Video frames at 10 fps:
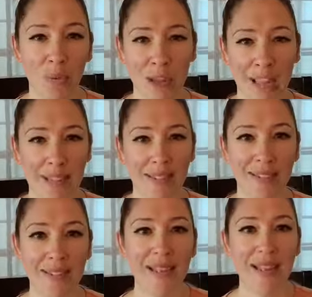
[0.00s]

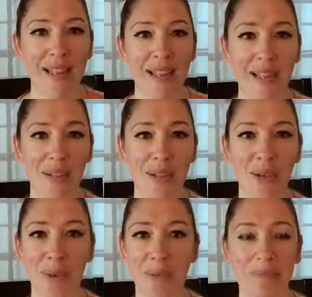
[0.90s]
ways. And
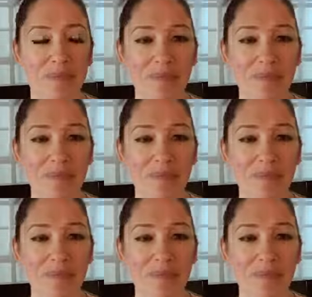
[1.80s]
so,